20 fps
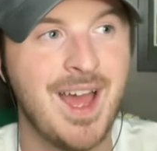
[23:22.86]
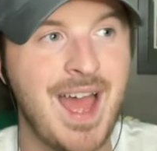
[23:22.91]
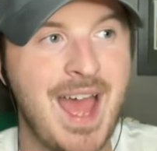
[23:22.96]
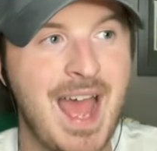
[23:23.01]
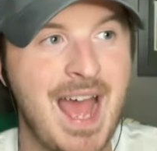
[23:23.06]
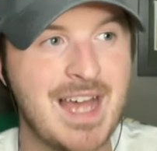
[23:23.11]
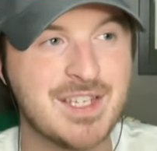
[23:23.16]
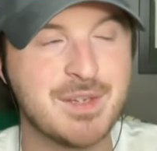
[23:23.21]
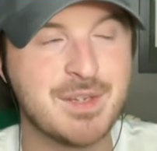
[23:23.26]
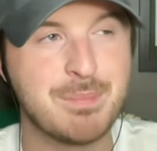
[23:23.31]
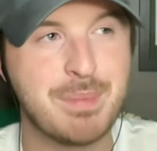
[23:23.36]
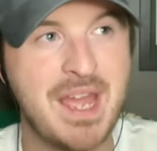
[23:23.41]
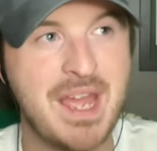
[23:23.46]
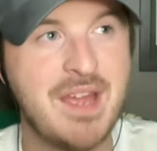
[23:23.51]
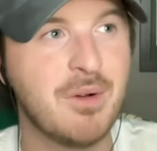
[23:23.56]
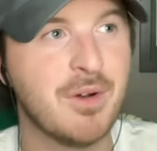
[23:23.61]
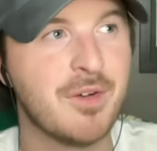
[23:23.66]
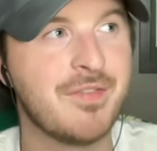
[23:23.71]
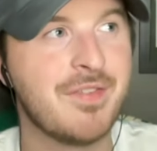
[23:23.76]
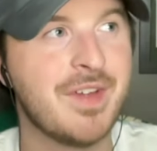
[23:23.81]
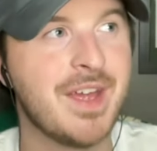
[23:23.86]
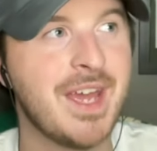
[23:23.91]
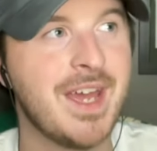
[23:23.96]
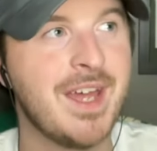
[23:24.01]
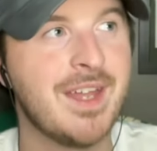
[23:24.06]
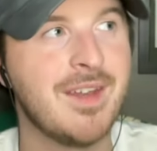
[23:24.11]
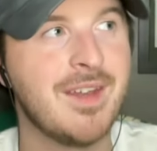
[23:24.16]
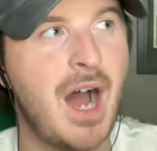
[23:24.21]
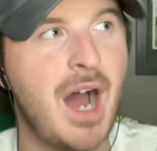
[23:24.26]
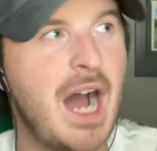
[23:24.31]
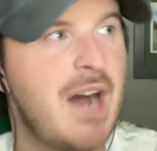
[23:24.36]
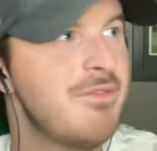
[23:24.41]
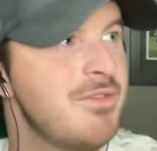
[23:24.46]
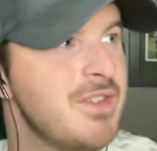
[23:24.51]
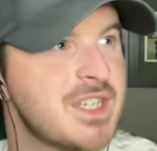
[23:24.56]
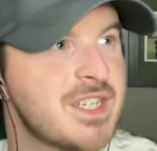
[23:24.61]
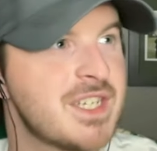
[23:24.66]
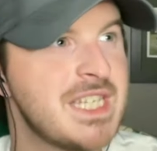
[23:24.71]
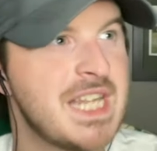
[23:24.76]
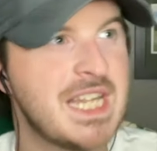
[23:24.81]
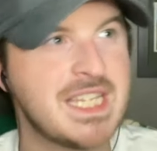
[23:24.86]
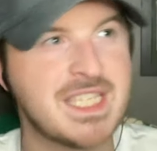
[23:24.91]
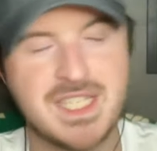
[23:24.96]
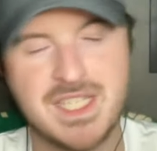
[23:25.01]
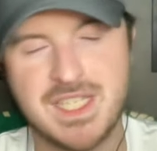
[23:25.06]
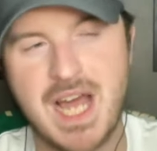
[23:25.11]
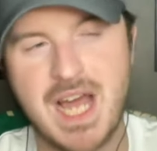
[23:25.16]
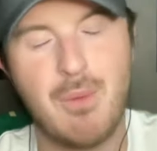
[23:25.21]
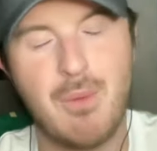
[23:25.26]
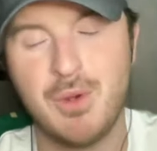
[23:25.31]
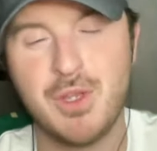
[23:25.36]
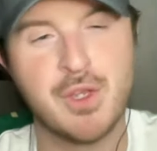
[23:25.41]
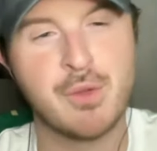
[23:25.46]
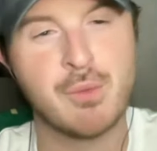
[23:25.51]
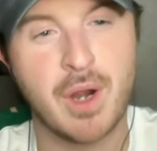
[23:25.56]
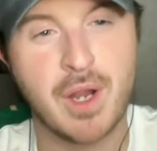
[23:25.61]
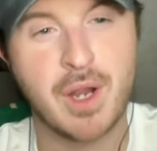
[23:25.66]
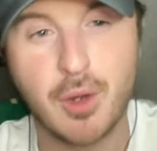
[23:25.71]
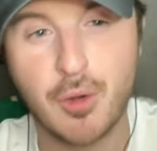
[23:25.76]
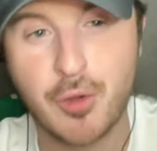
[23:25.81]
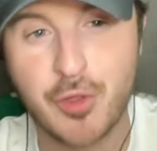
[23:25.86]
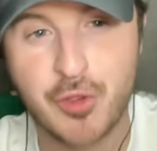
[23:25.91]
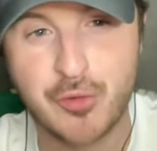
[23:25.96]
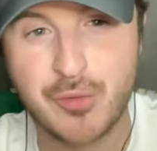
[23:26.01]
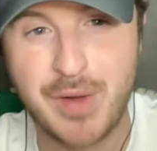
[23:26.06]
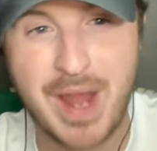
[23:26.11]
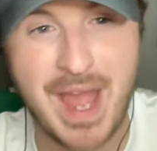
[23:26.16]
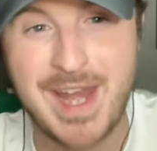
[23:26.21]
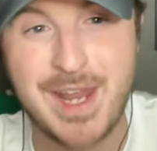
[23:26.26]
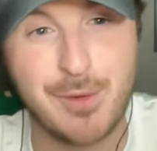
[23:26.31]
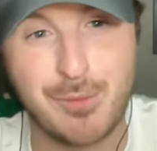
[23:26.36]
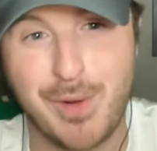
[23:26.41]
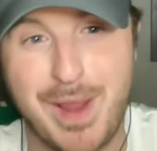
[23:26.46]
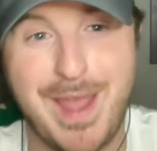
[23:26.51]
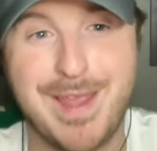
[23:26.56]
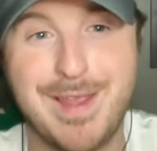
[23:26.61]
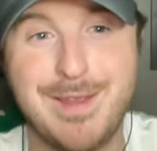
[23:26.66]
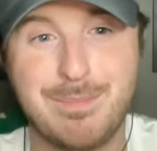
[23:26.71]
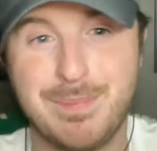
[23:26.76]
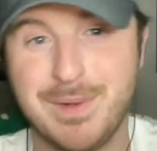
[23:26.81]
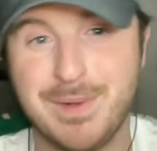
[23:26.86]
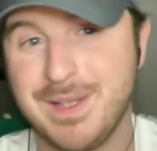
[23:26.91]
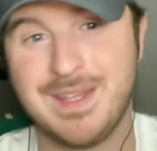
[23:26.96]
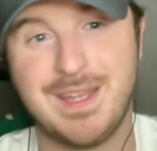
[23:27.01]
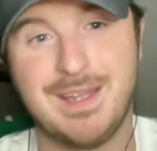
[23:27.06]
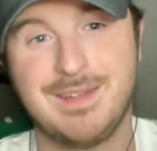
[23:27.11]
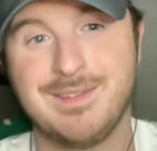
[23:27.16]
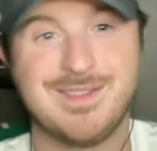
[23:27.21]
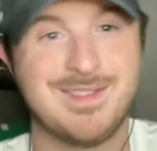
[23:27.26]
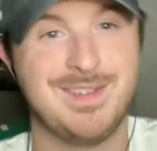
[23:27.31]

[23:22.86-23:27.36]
as a Baylor fan, obviously that's not what you want to go through anyway, but that,